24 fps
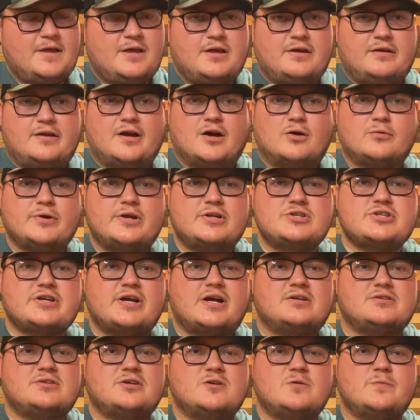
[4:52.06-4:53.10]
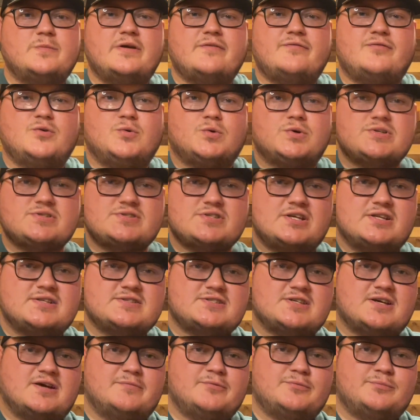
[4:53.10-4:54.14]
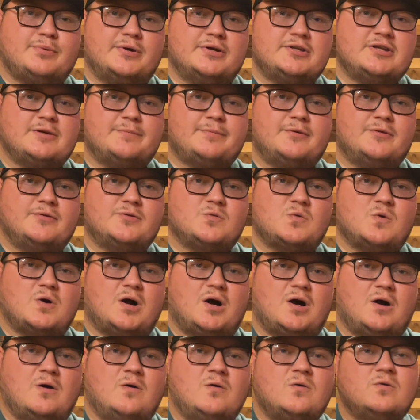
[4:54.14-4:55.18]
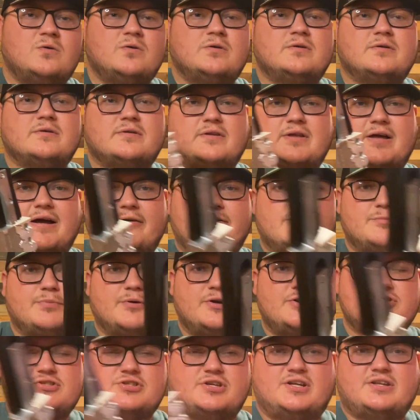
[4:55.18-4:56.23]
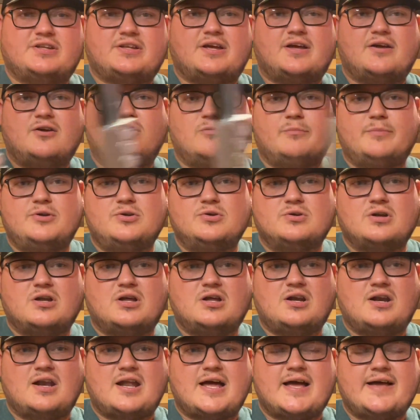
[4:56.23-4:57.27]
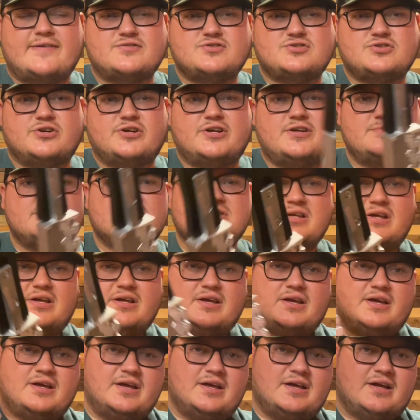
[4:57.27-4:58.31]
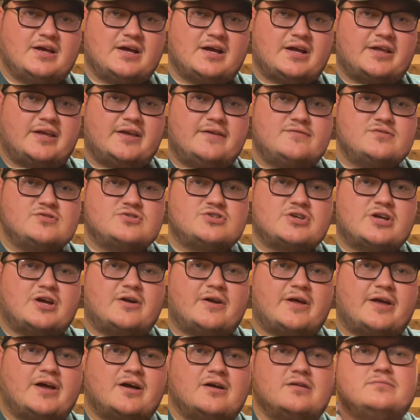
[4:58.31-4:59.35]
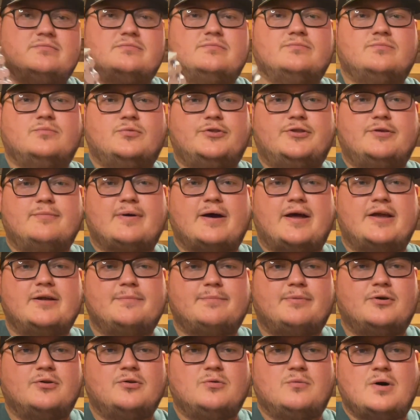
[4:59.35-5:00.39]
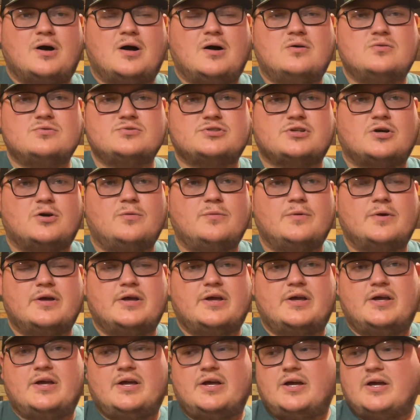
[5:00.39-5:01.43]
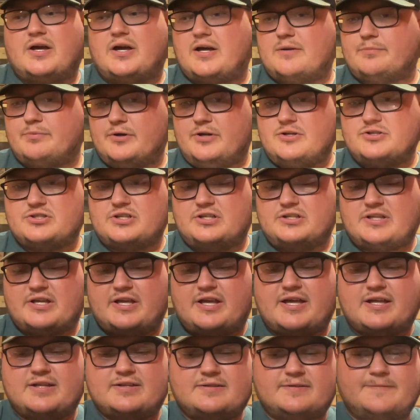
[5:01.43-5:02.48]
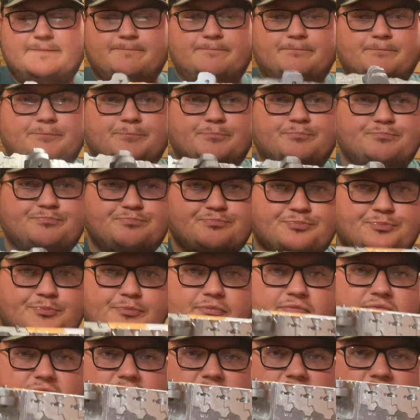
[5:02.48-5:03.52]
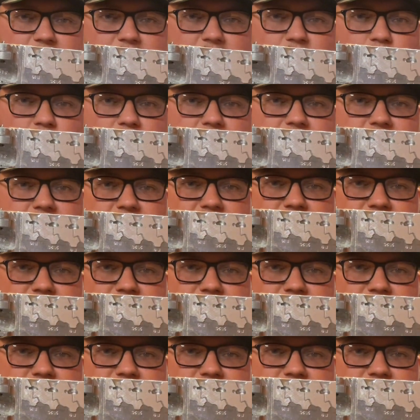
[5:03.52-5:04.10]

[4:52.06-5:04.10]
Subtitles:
Y'all reach out to me if you want to send something. Put it up on the wall. I would appreciate that. I'm going to be doing a lot of live streams. I can give you a shout out with your bait up on the wall. So I appreciate that. I've been waiting on